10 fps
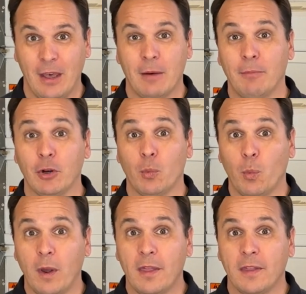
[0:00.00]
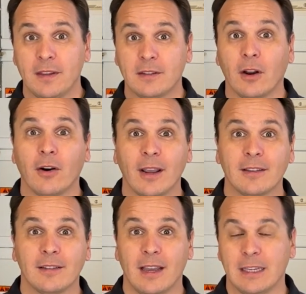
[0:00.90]
But with
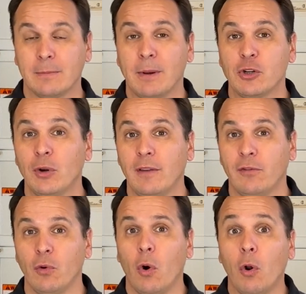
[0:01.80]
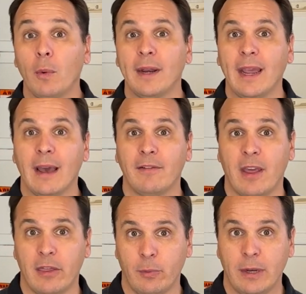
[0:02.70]
StarX, especially if you already have
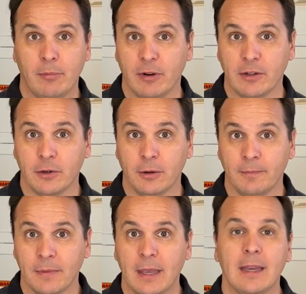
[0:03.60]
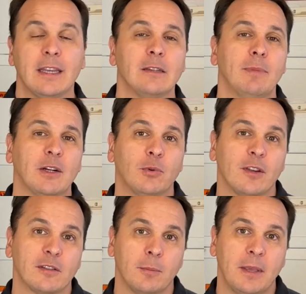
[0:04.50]
a 3D printer,
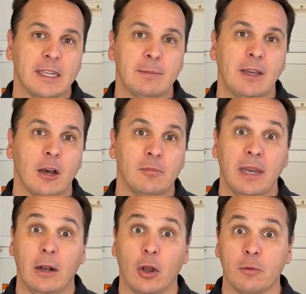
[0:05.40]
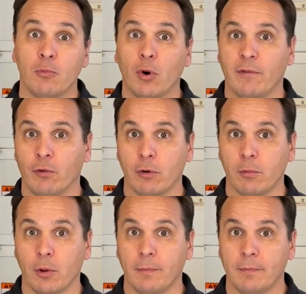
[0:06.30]
spectroscopy has become a lot more
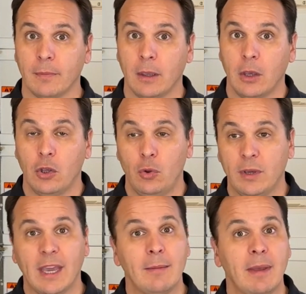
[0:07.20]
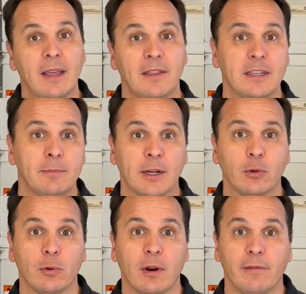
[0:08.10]
affordable. You can make this
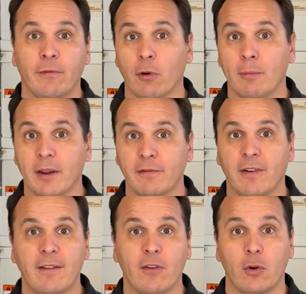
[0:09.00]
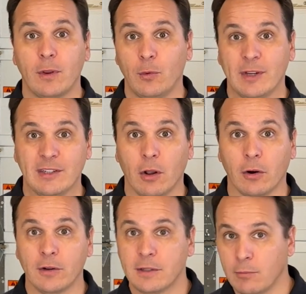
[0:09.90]
spectrograph for about
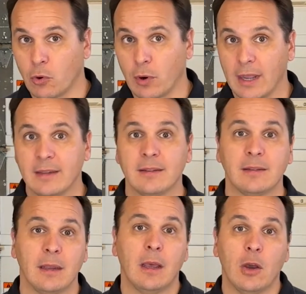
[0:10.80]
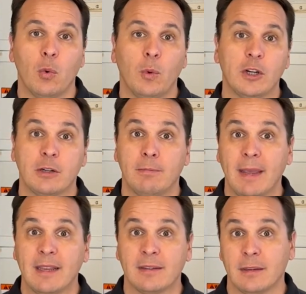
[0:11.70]
$500 more or less, which
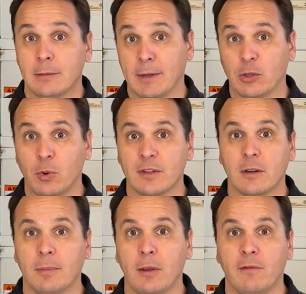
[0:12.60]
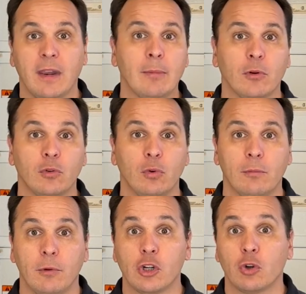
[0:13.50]
makes spectroscopy available to a
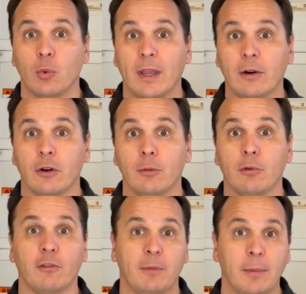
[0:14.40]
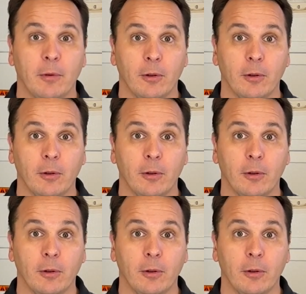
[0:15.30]
much greater number of people.